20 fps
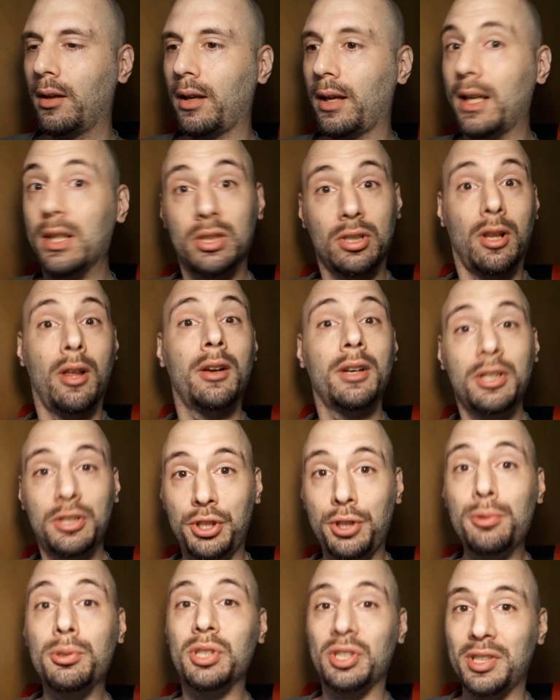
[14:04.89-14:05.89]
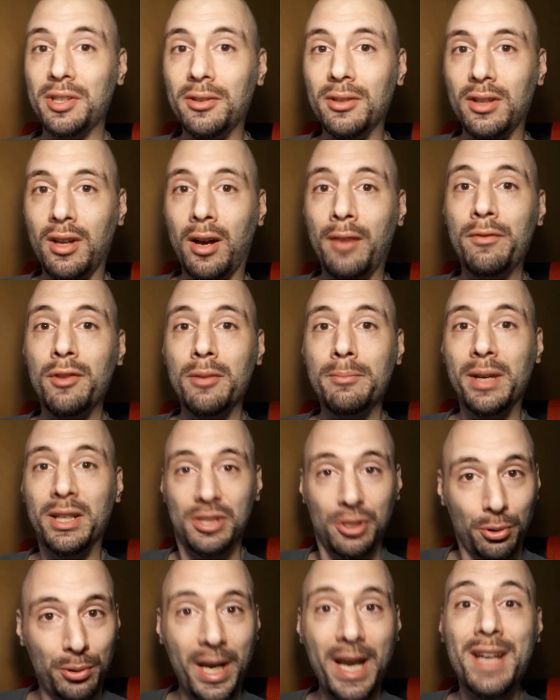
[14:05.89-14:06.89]
As long as you still love them,
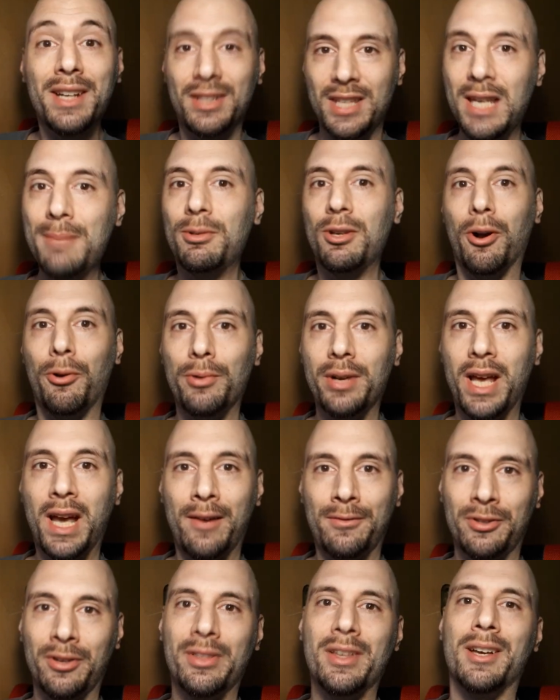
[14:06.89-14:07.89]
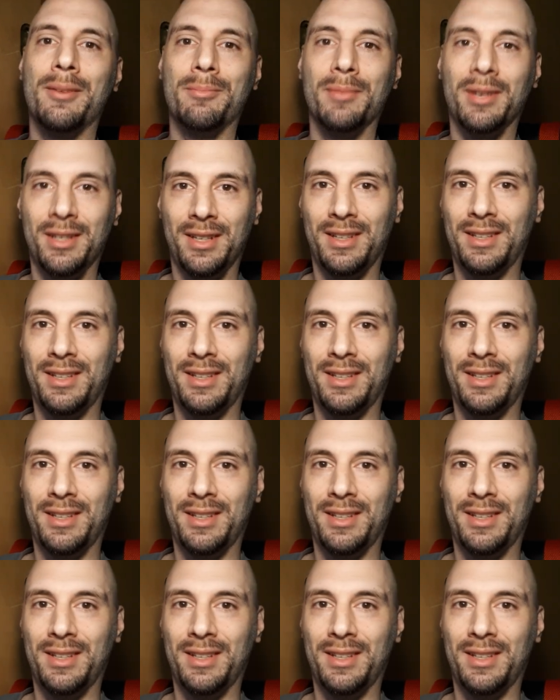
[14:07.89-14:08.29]
it's okay to keep going after them.